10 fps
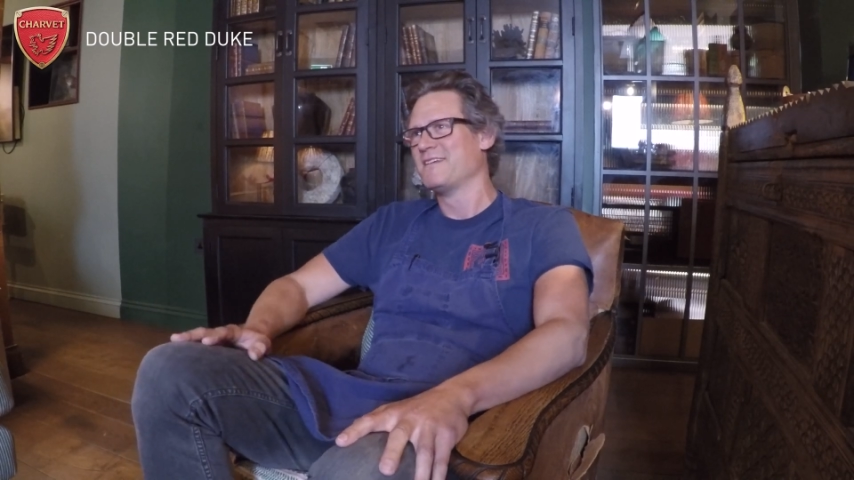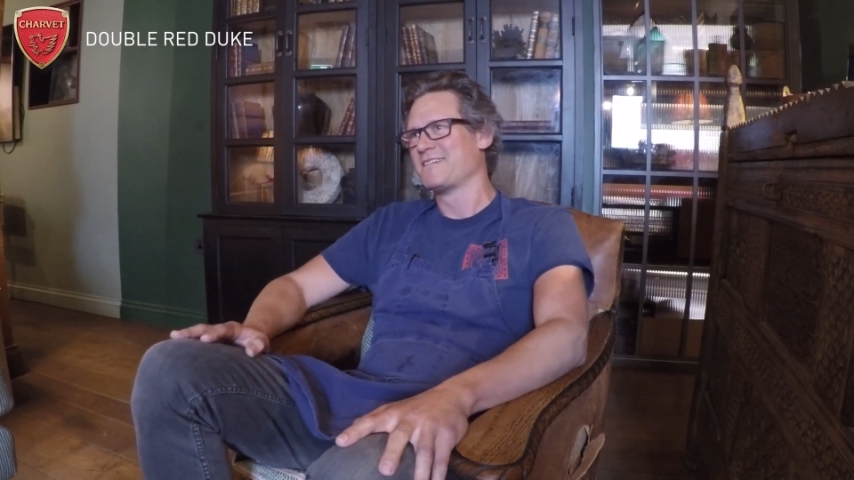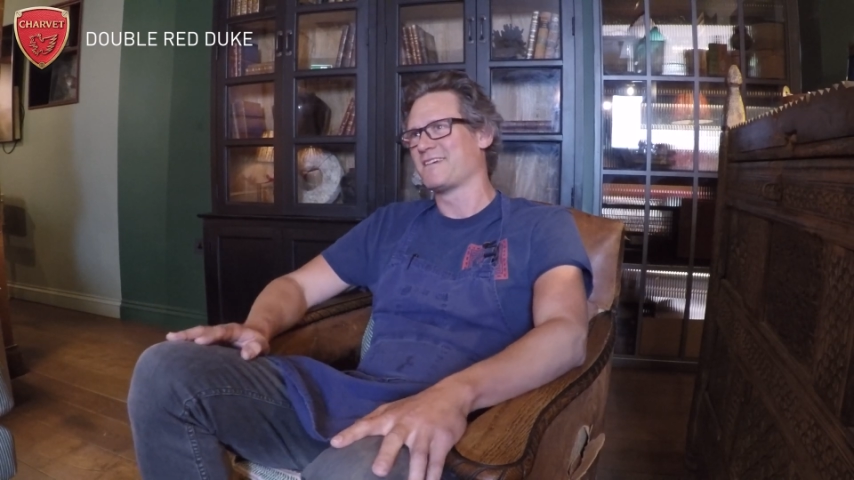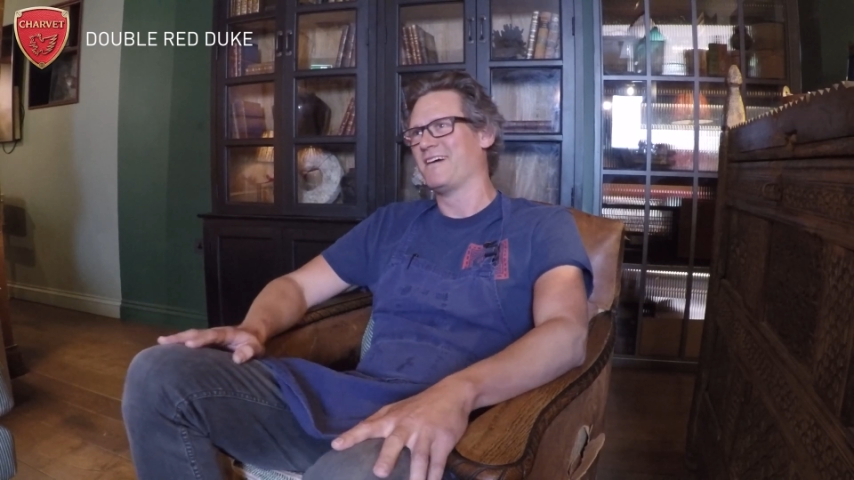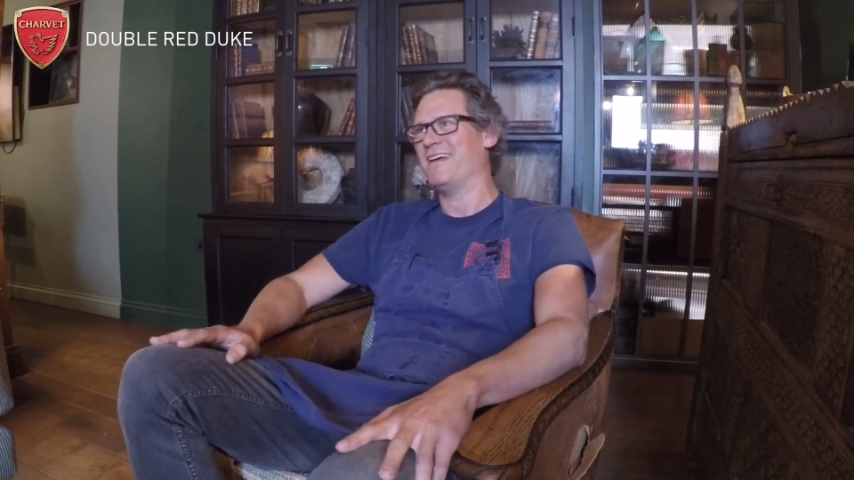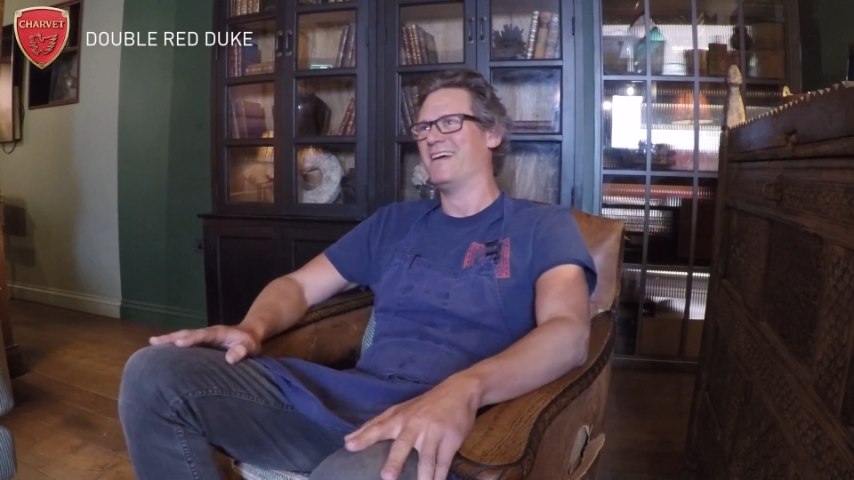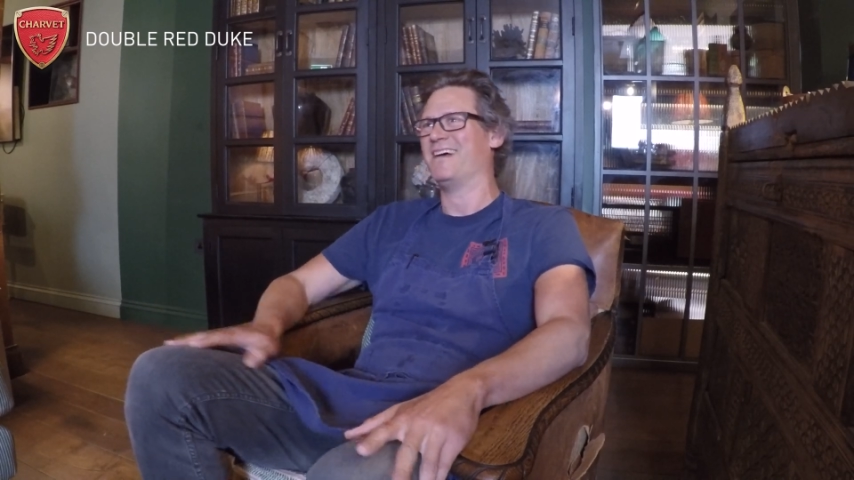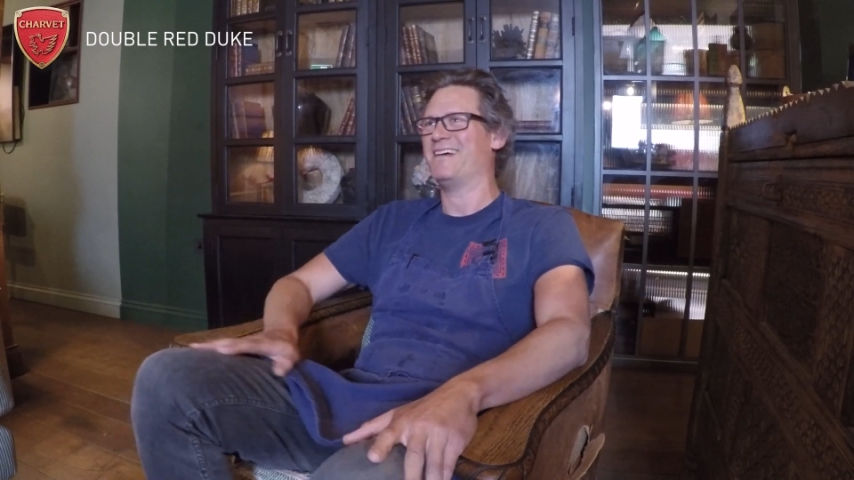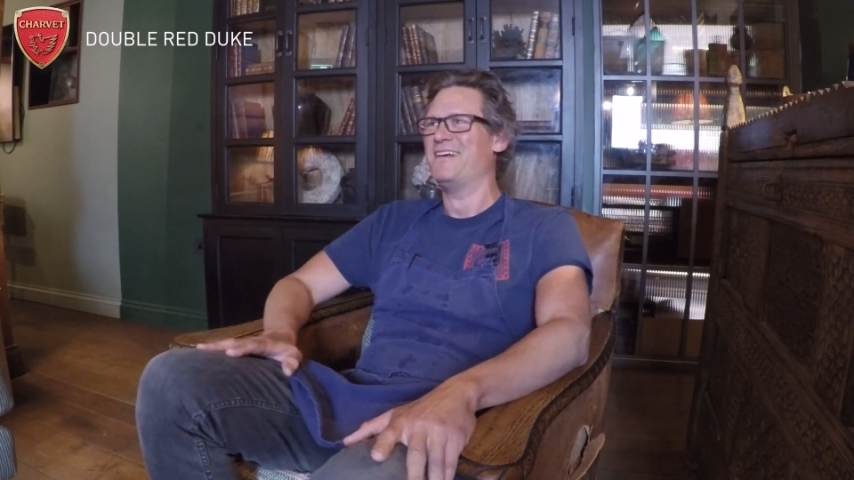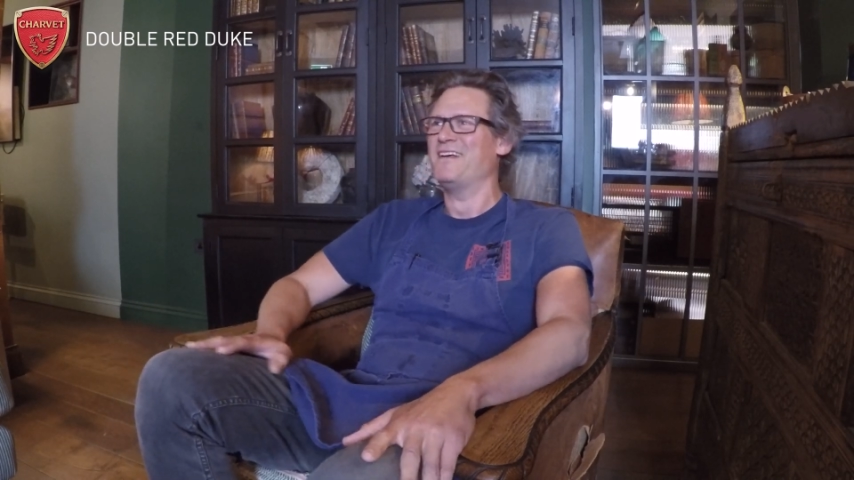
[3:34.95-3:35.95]
So
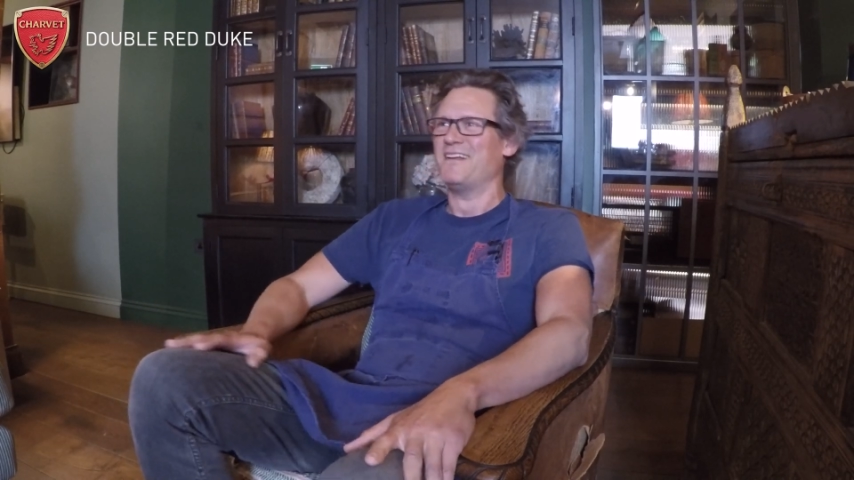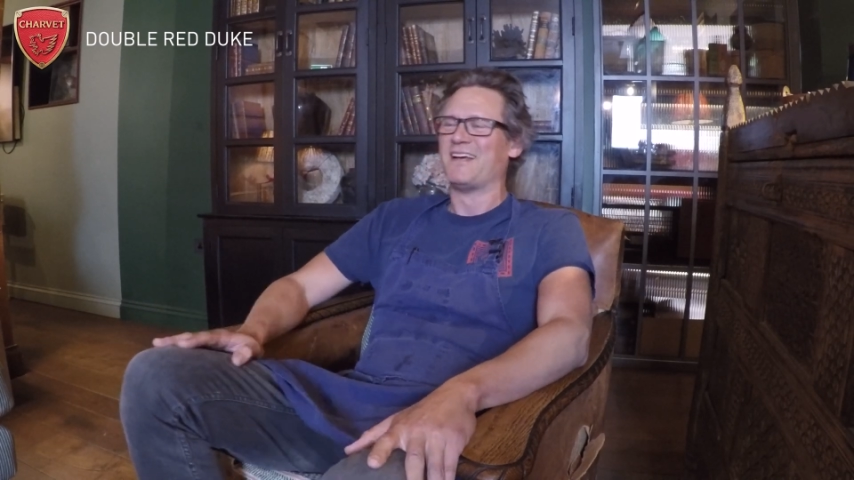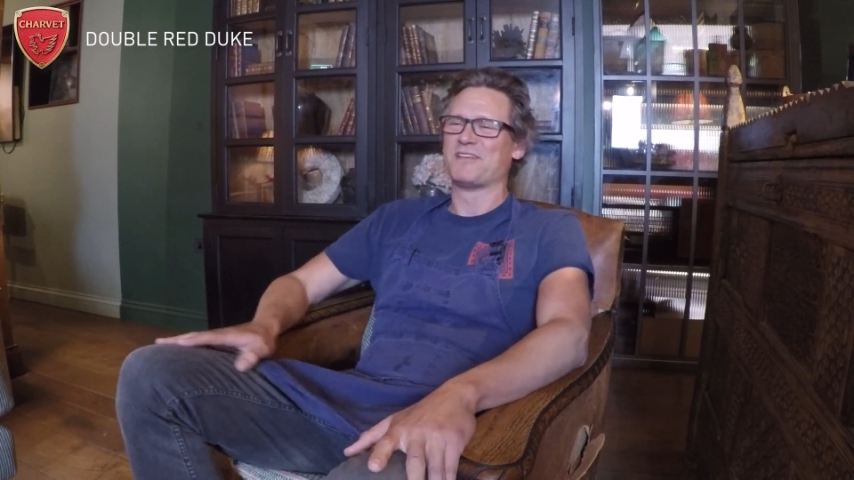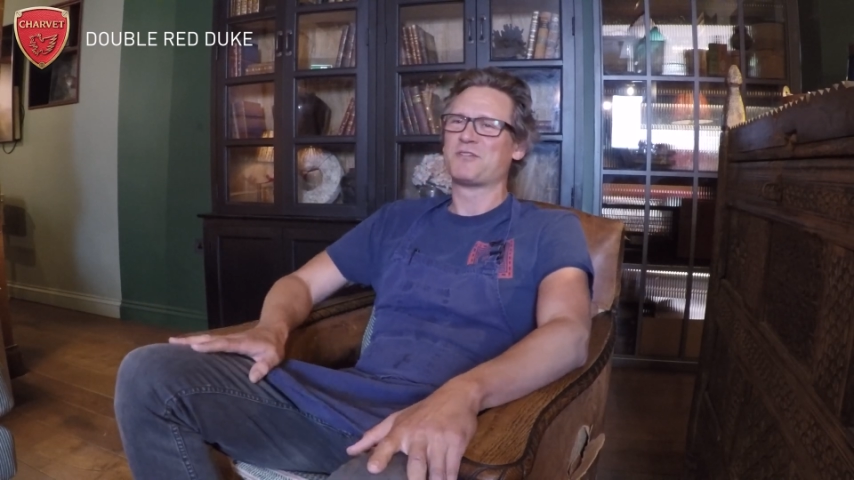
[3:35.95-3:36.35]
I